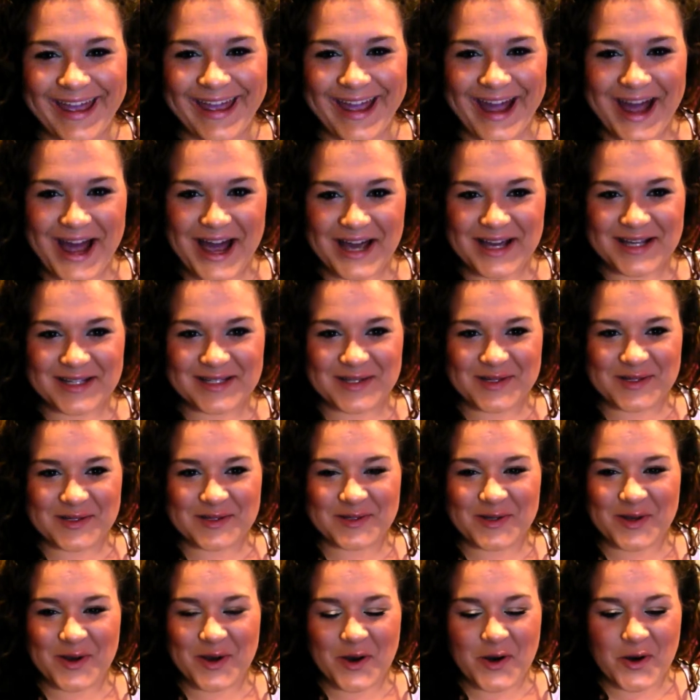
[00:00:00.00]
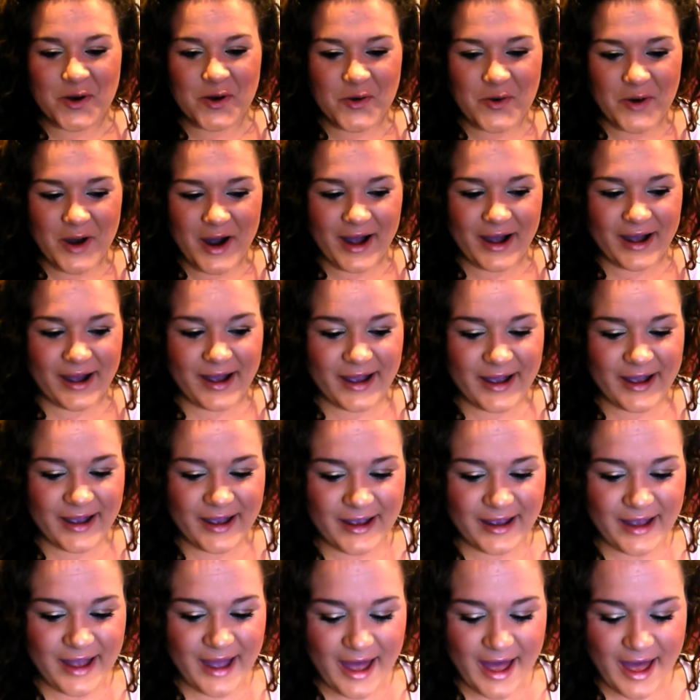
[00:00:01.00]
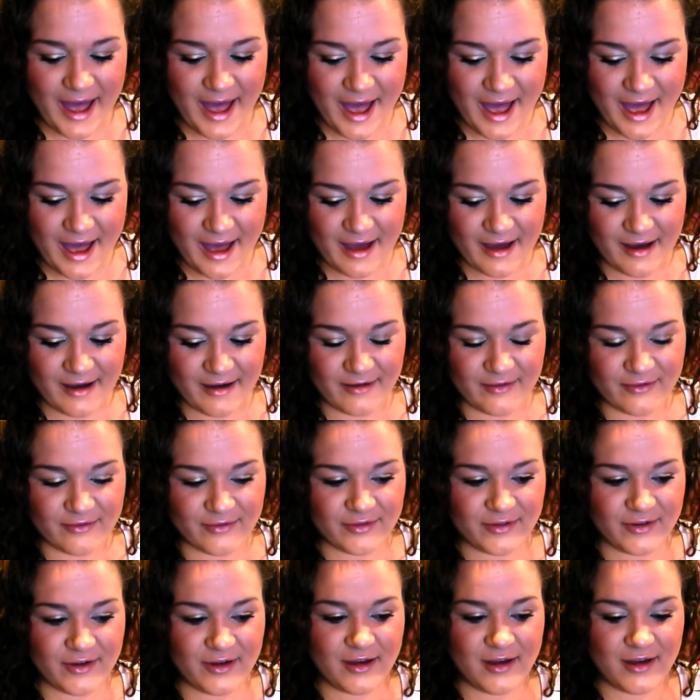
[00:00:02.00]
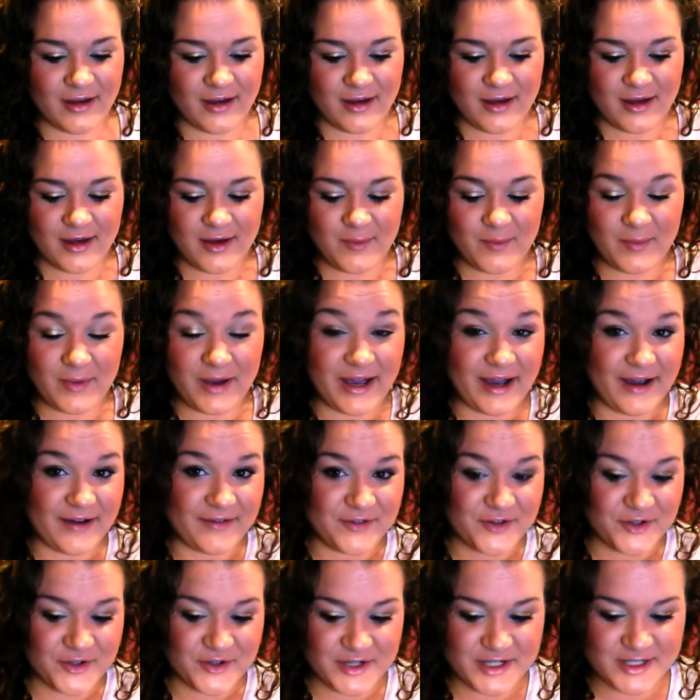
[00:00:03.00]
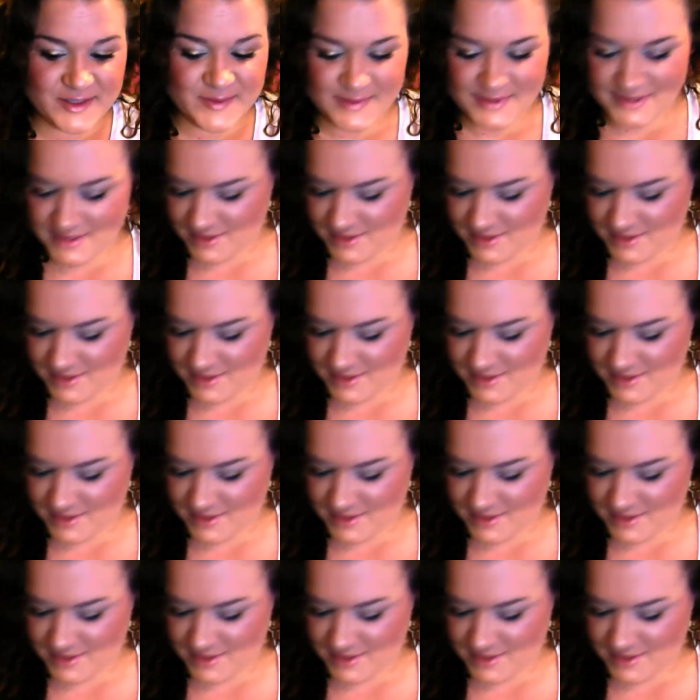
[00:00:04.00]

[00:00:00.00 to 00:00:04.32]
Hey guys, so I have my after Christmas